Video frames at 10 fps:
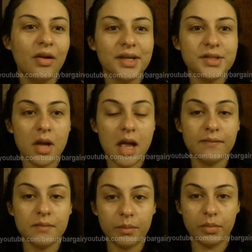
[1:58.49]
Okay, so I
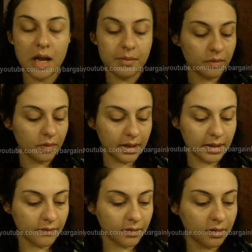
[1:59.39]
have my primer
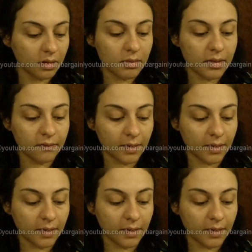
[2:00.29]
and everything on my